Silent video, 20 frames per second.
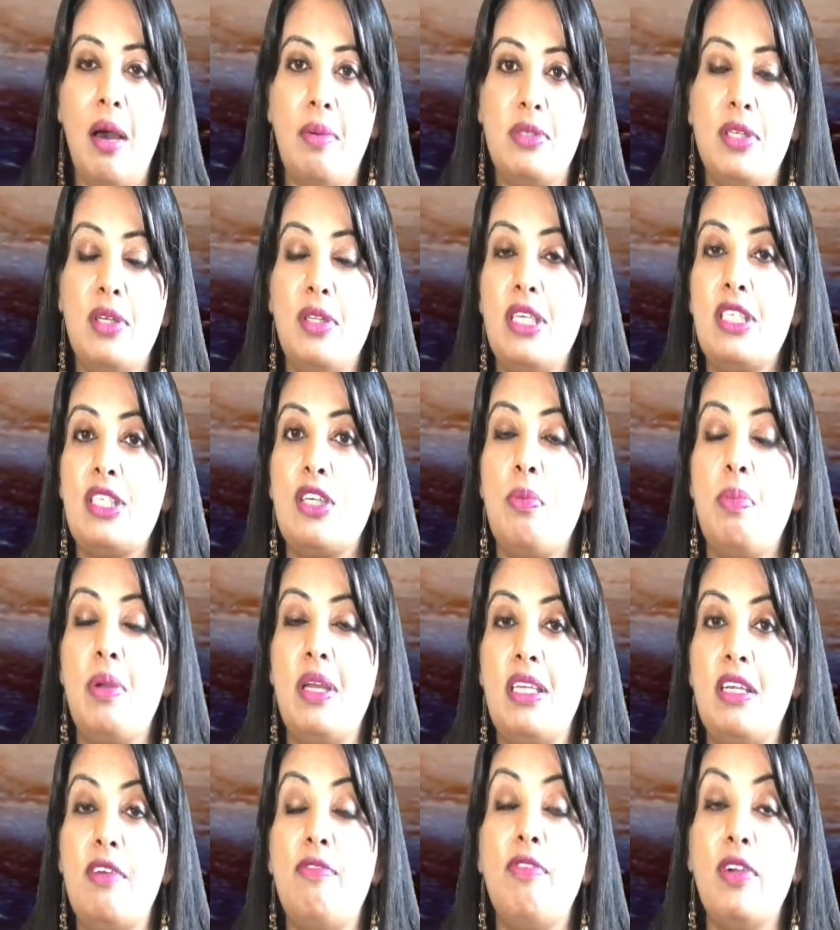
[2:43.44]
So this could be
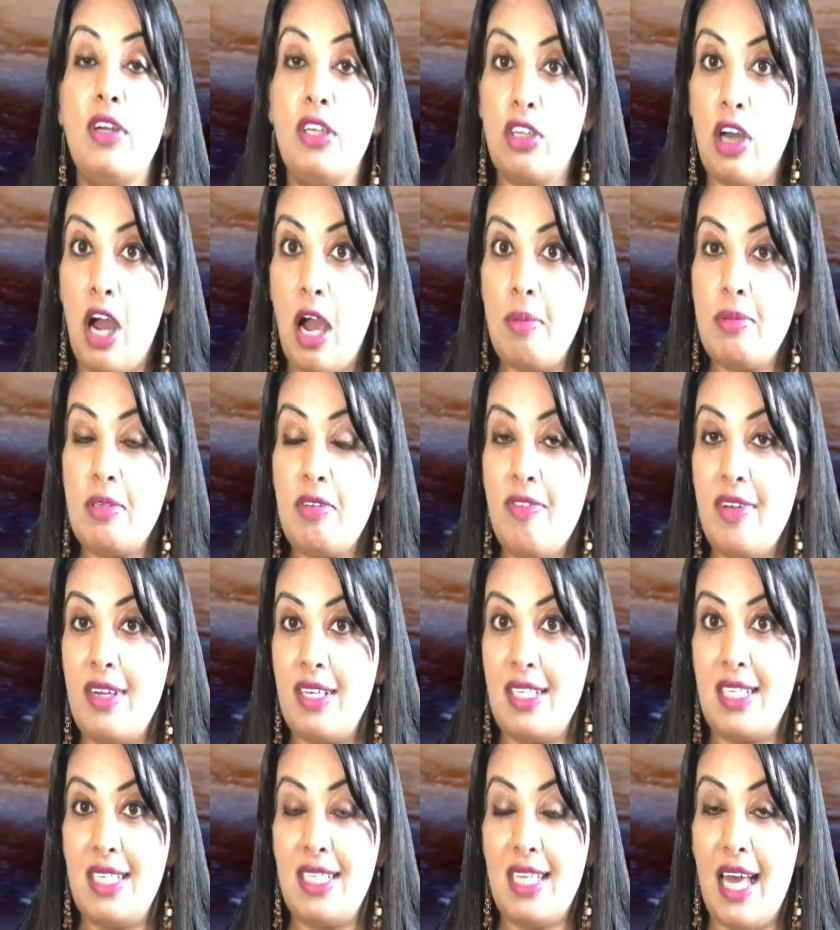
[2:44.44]
different types of
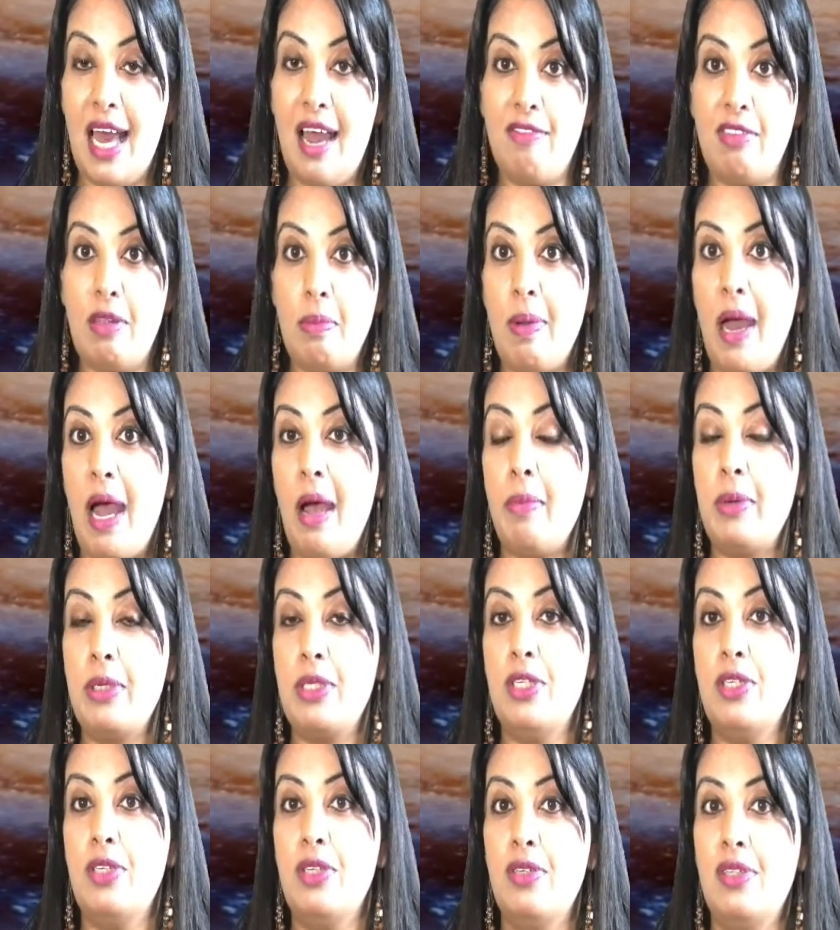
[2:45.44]
entities that have the power
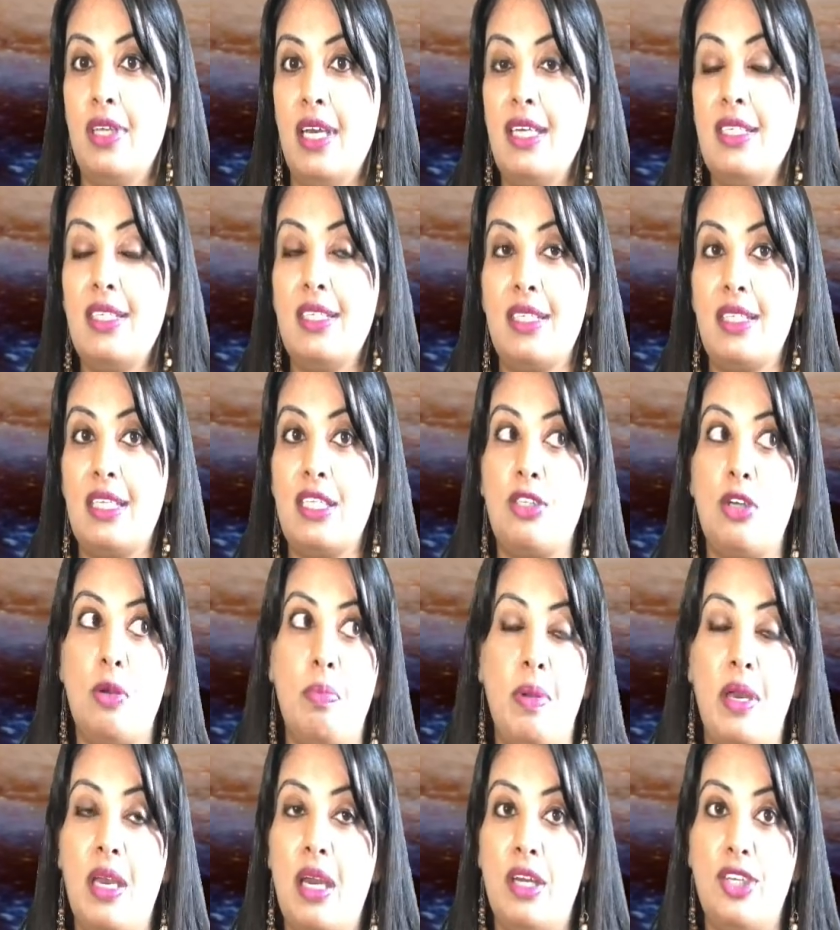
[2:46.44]
to do this. This could
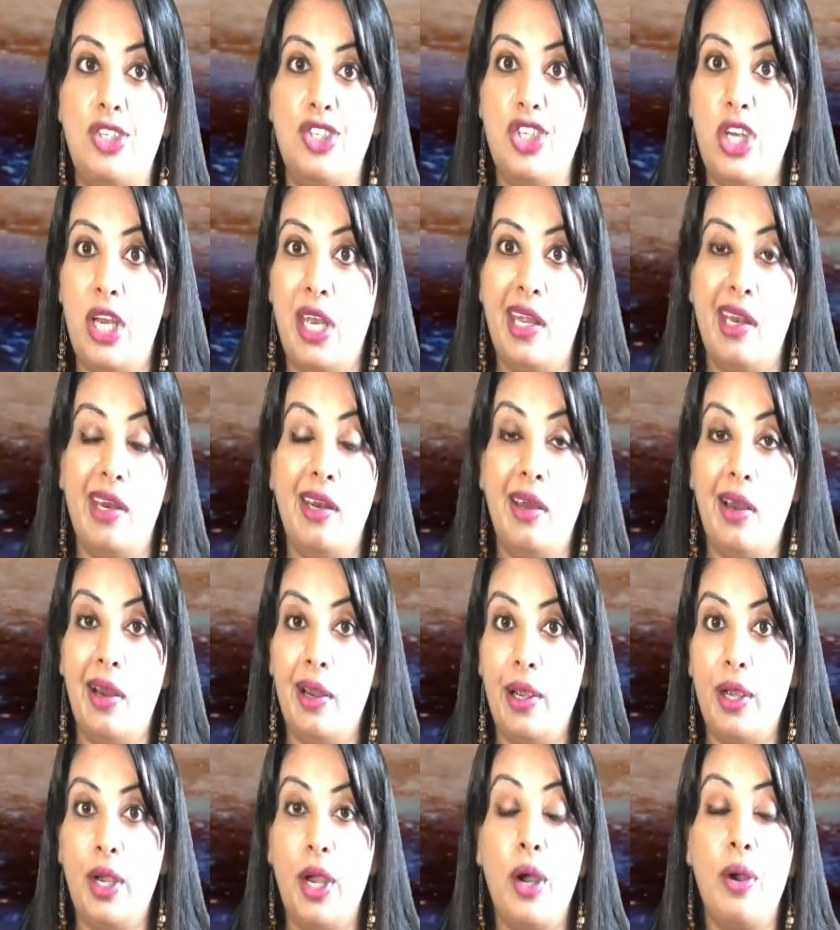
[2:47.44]
be a jinn, a
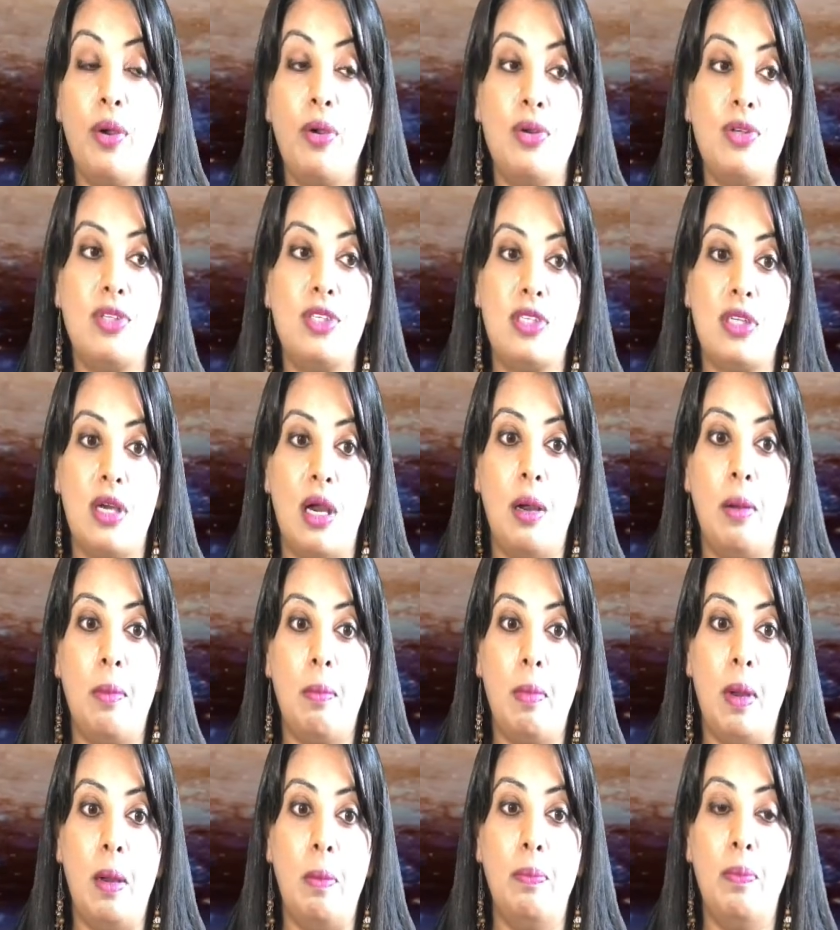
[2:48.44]
ghost,
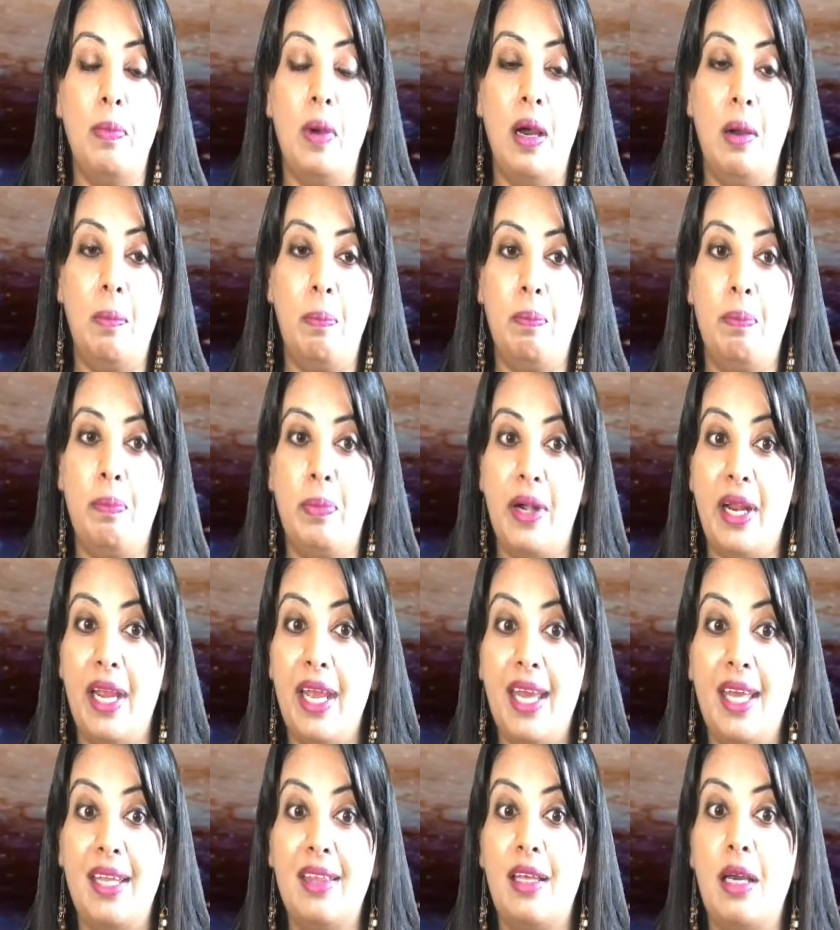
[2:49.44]
a
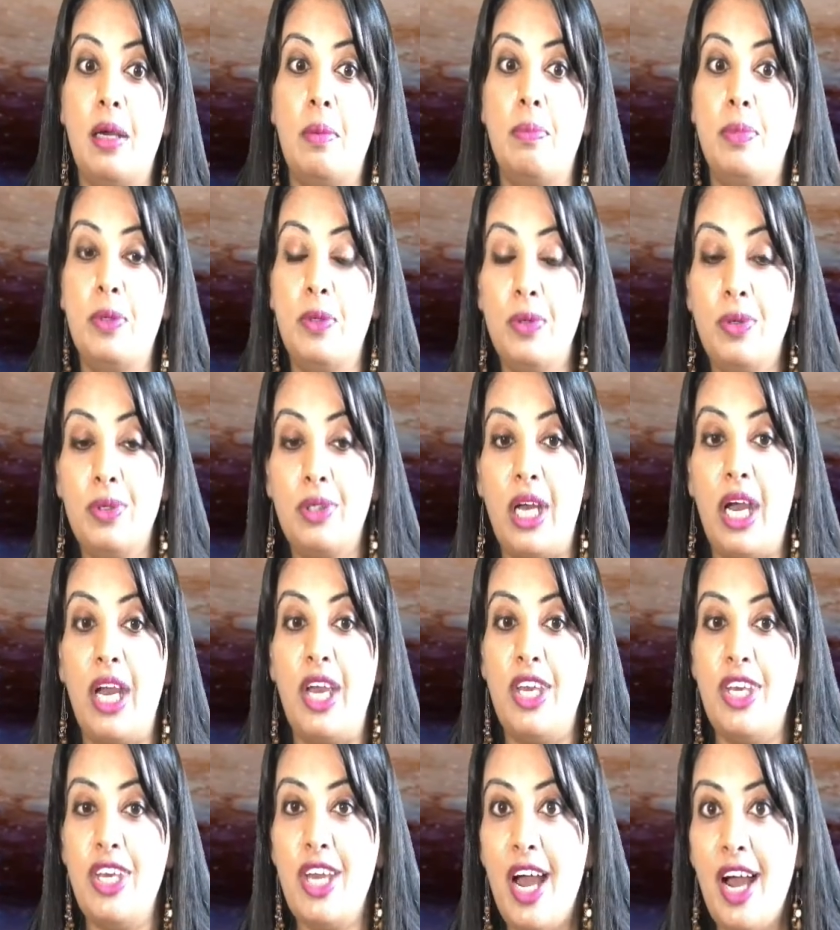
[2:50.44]
pret, a bhoot,
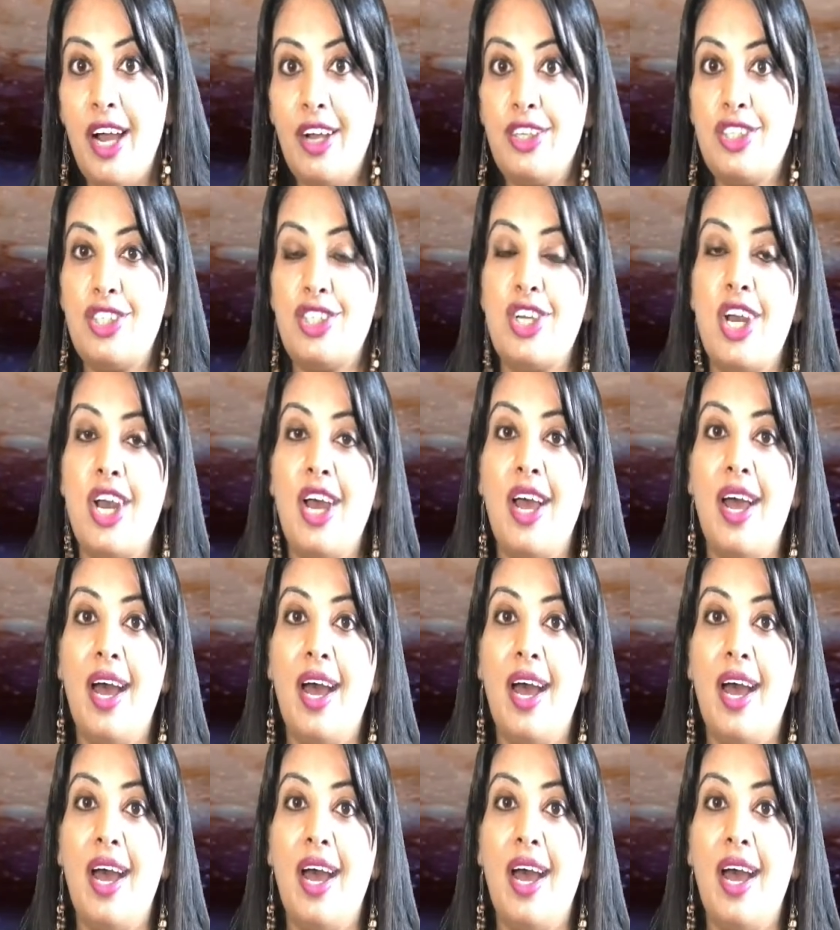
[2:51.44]
a yaksh.